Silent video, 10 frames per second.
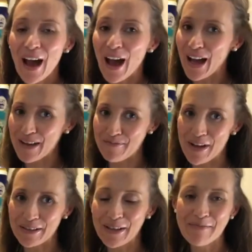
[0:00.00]
Hi and
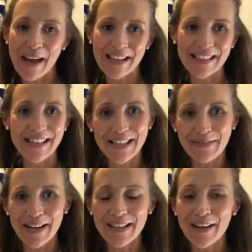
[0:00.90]
welcome back to this
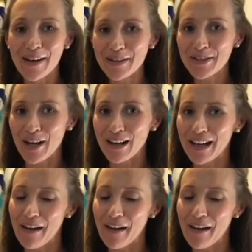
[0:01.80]
week's Ask Charlie.